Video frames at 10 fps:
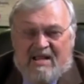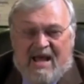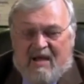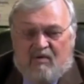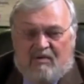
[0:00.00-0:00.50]

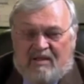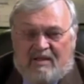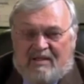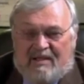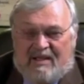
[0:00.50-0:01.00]
Now,
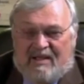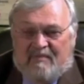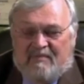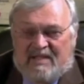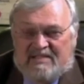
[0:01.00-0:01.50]

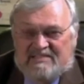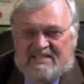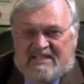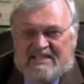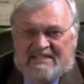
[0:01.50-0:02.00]
I'm not
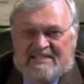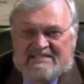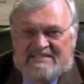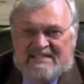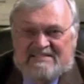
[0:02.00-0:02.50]
saying it
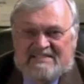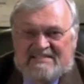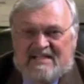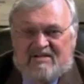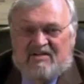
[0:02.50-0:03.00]
is
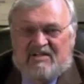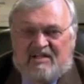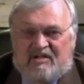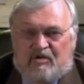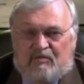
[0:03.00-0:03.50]

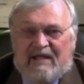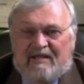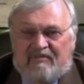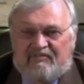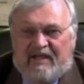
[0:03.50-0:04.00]
necessarily a
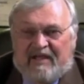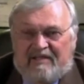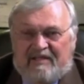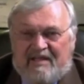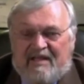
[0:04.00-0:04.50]
direct
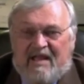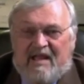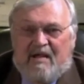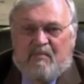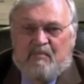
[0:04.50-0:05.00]
effect,
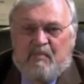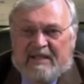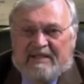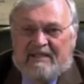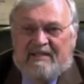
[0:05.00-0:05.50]

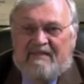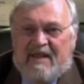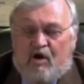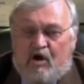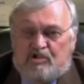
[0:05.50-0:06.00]
but
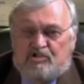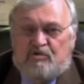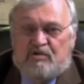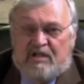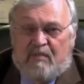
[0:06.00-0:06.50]
they are
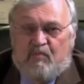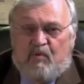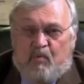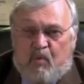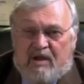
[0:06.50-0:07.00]
also
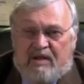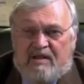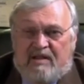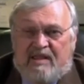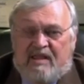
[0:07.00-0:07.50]
number
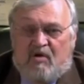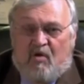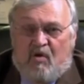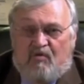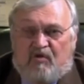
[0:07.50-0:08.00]
one in
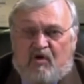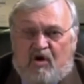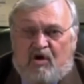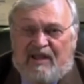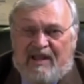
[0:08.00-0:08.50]

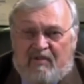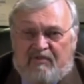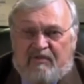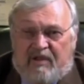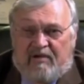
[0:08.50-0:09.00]
overall
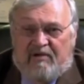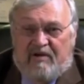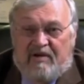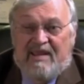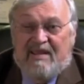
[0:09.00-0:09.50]

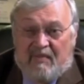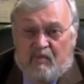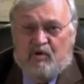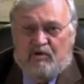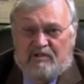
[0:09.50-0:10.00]
healthcare in
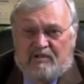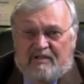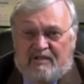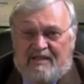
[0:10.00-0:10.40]
the world